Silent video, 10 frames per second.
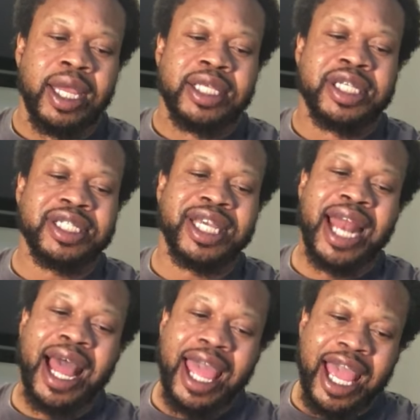She said,
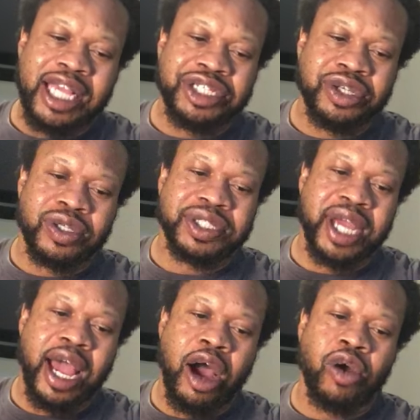"I asked your
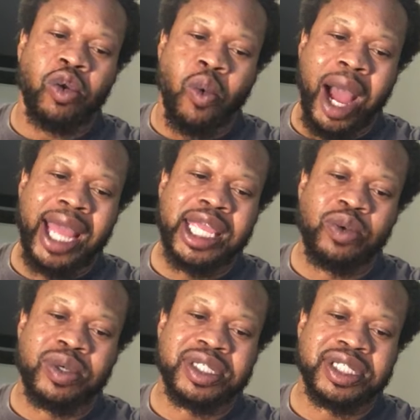child why he
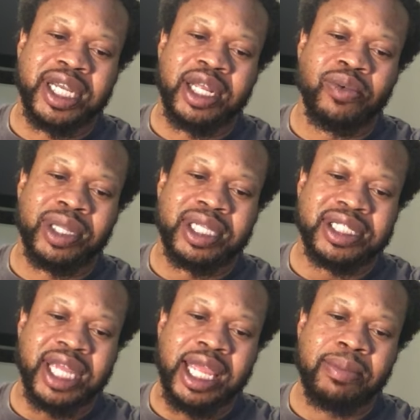was sitting with the
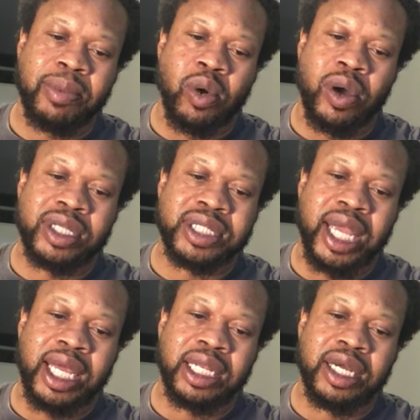same boys
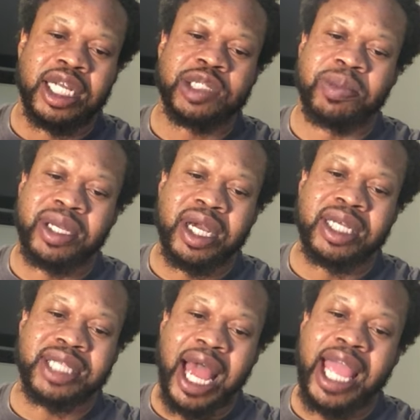at lunch
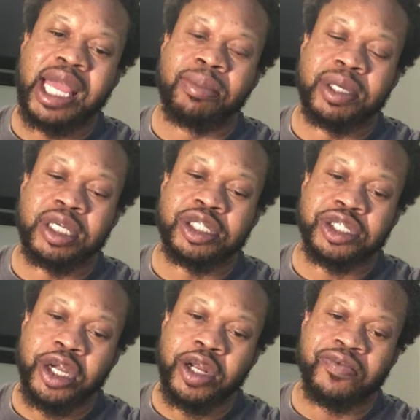because I am
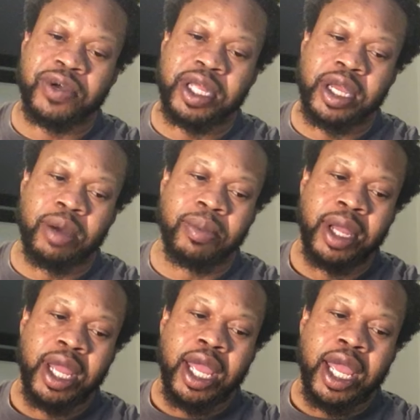concerned for him
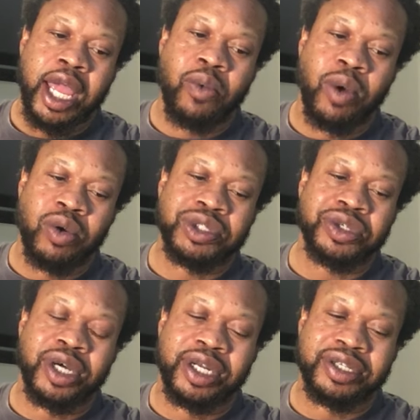and want
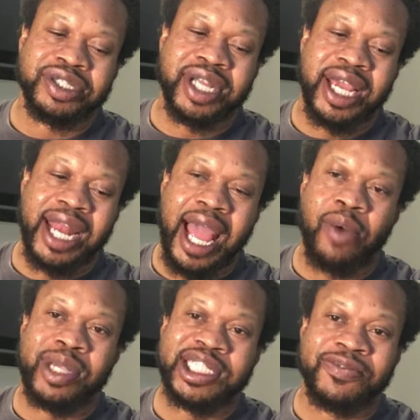to understand
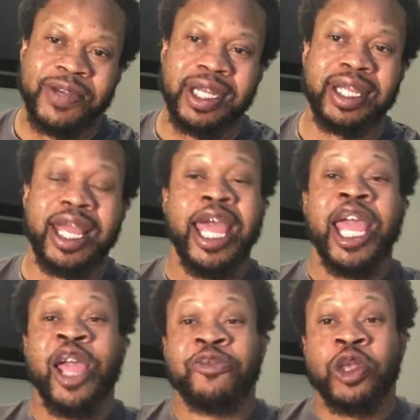how he's feeling."
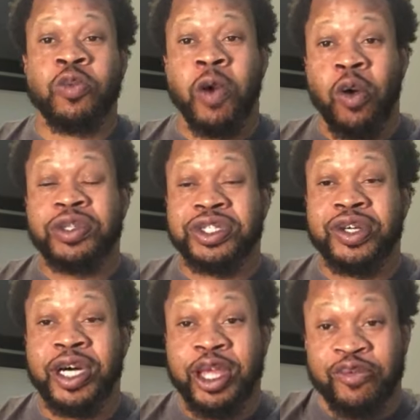If
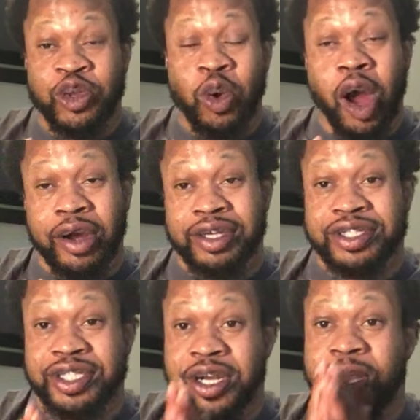you are
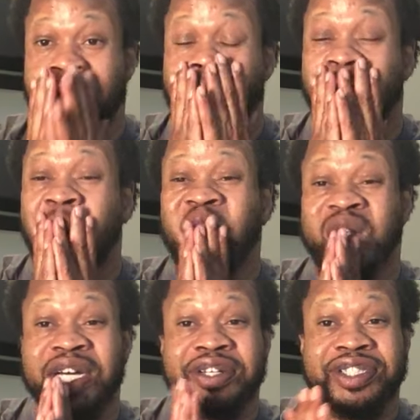concerned and want
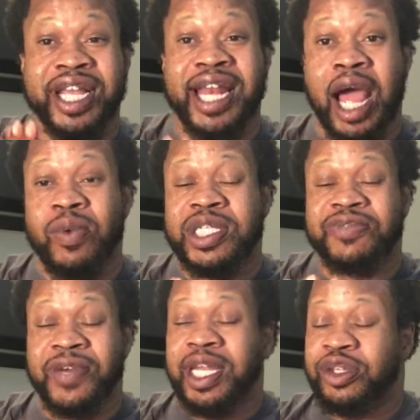to understand how he's
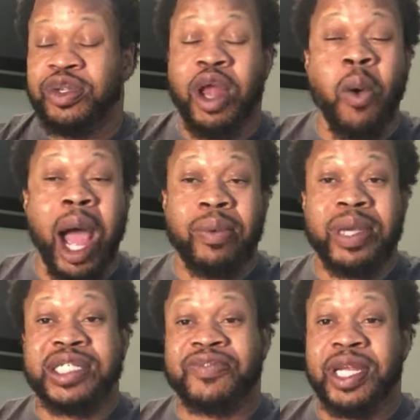feeling, you know why
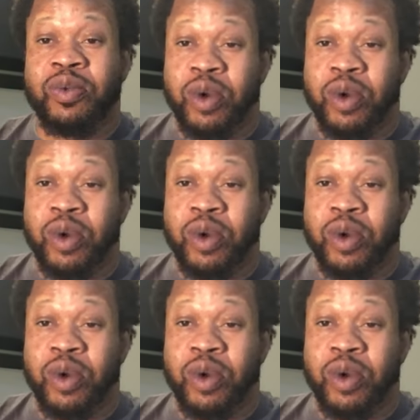he's feeling.